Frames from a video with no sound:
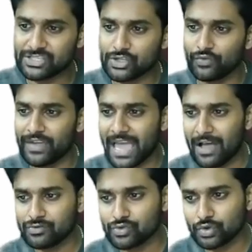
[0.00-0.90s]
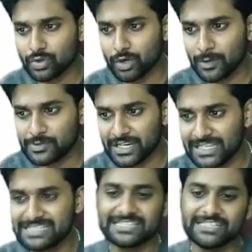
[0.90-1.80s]
So we have suitable option
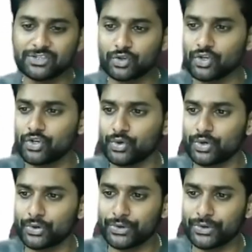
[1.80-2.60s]
is D. So U